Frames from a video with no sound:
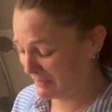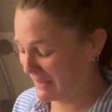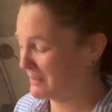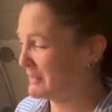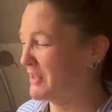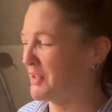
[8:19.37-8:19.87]

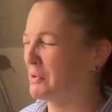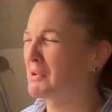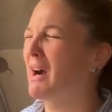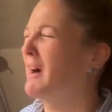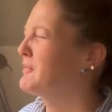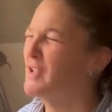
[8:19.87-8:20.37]
remodeling her
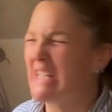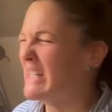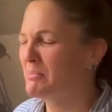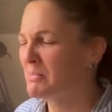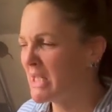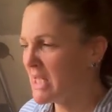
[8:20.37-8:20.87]
own
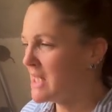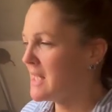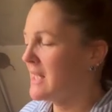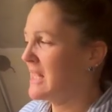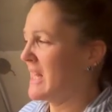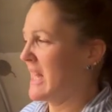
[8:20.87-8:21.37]
space or simply
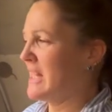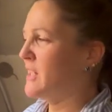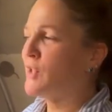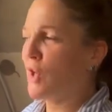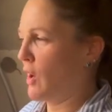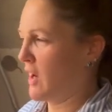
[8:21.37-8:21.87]
spreading
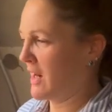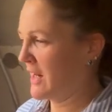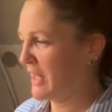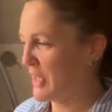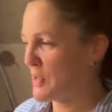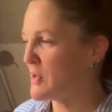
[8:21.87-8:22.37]
some
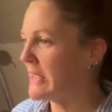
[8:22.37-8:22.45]
positivity